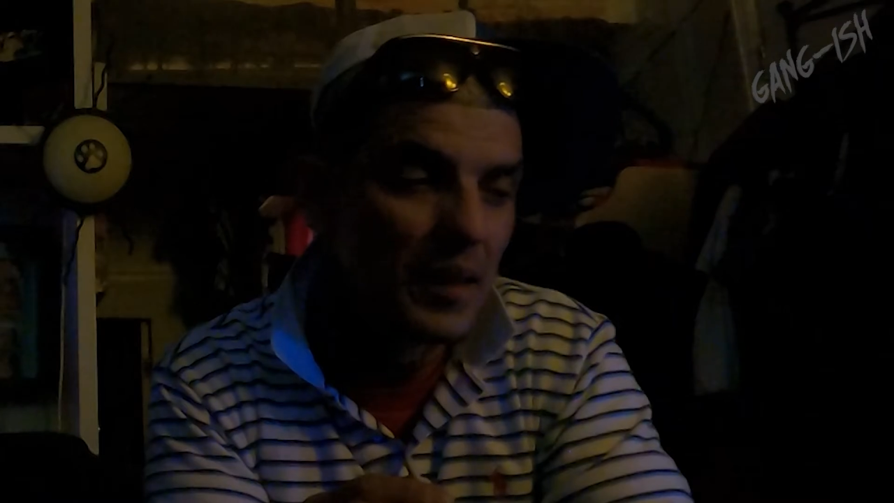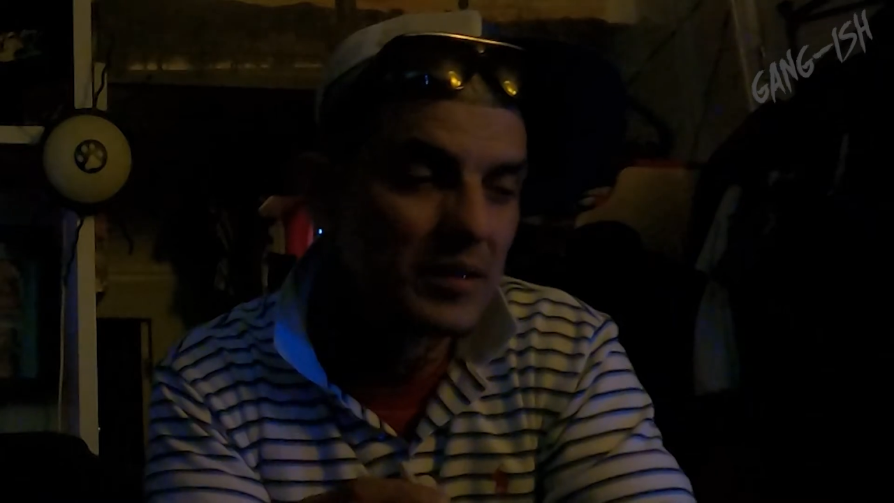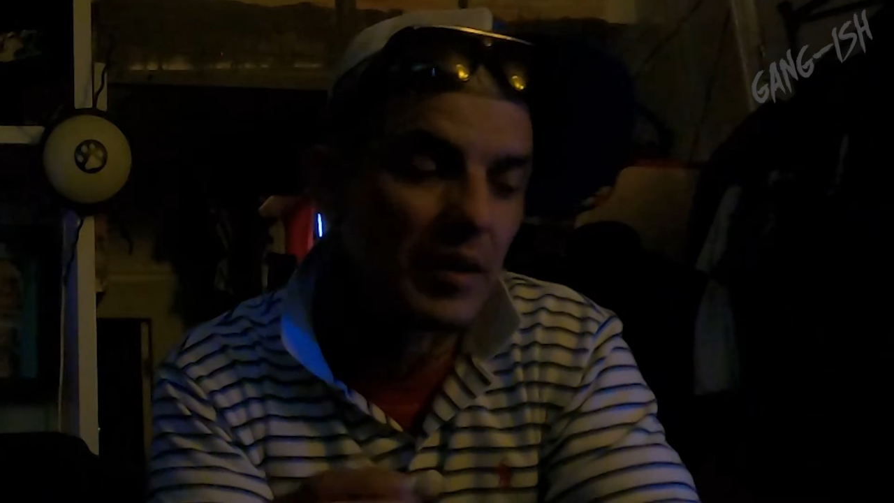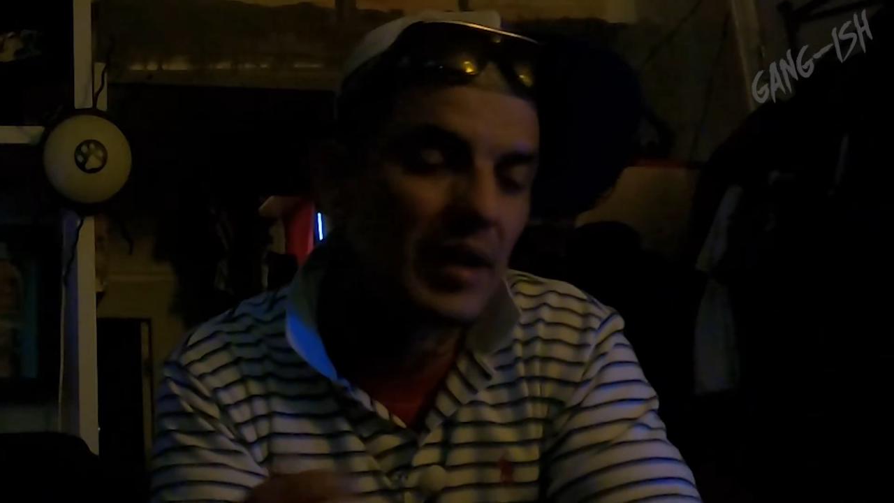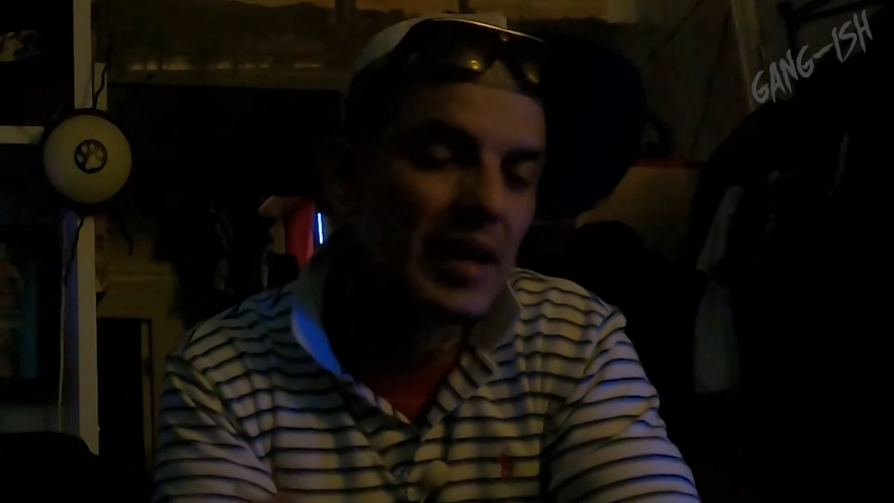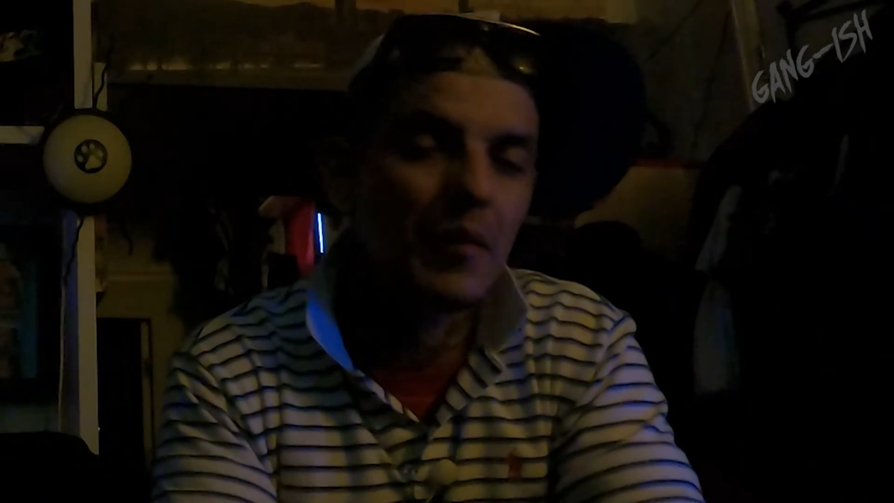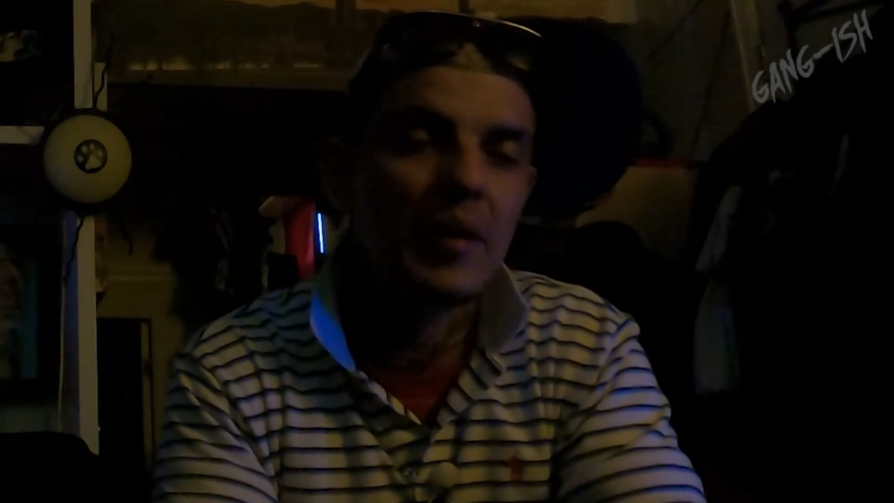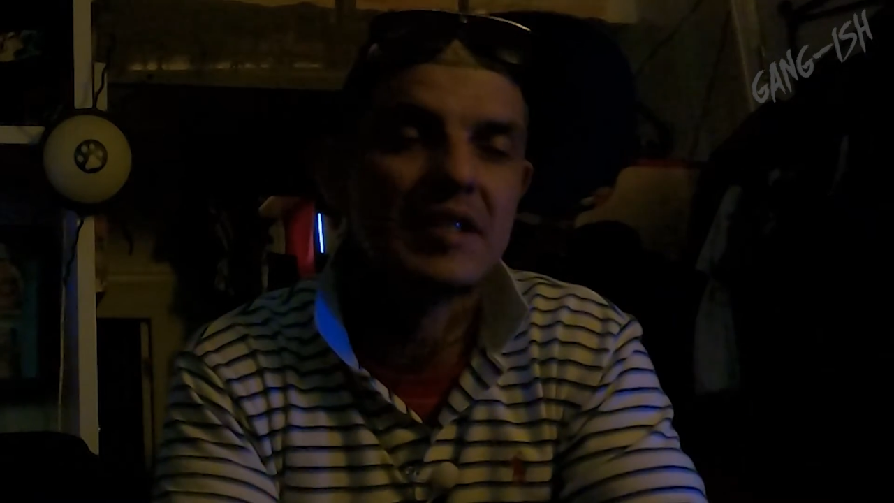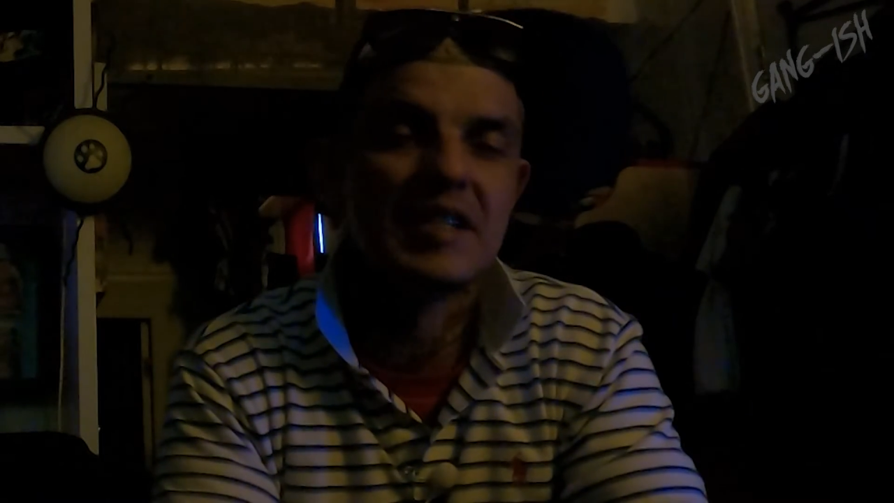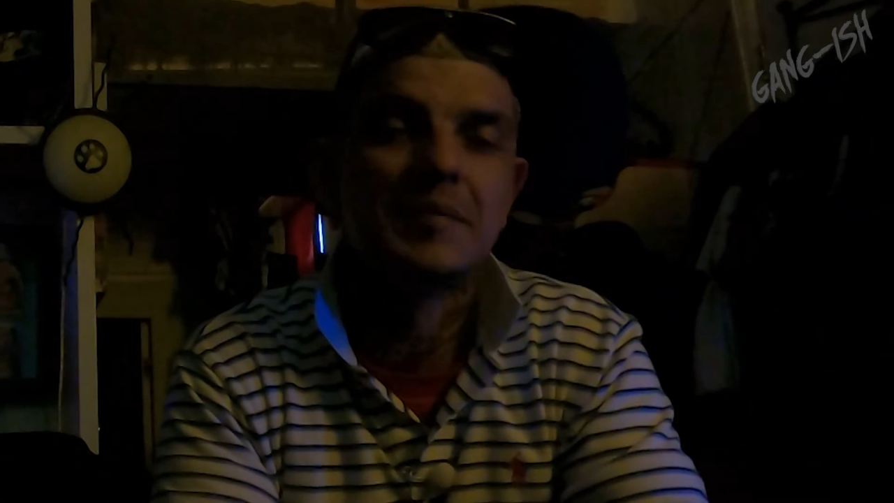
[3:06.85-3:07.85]
so he didn't
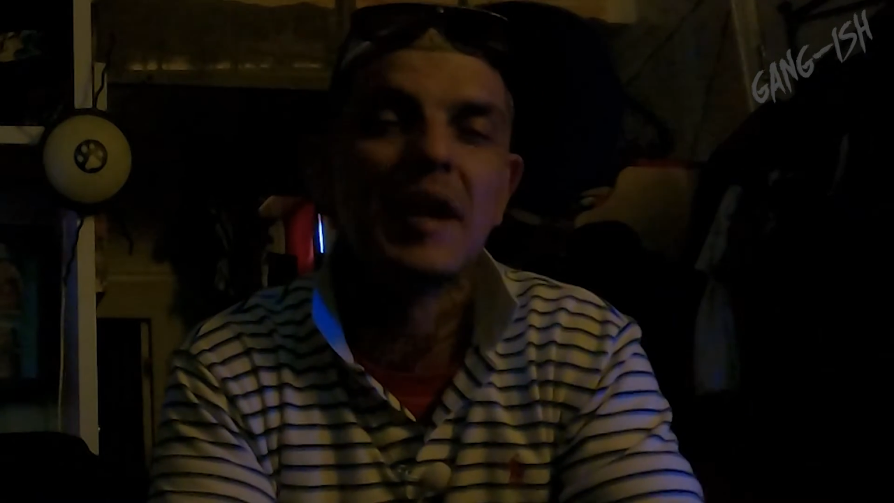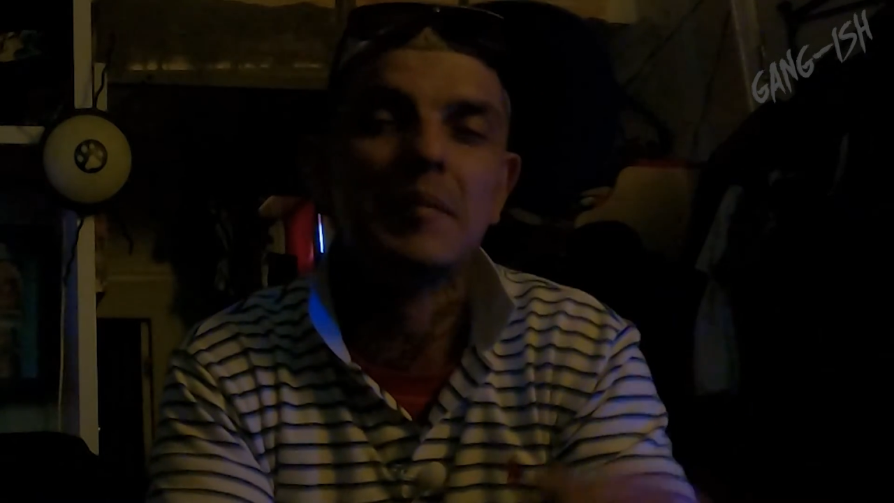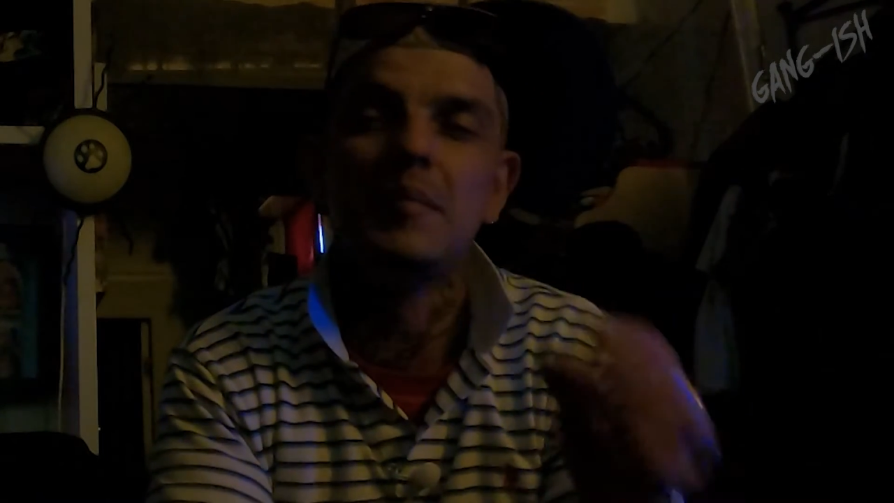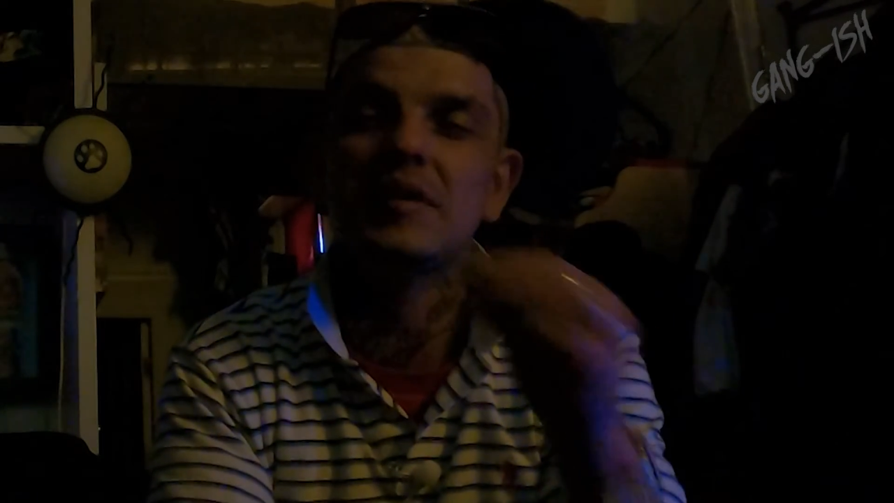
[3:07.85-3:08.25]
really suspect me,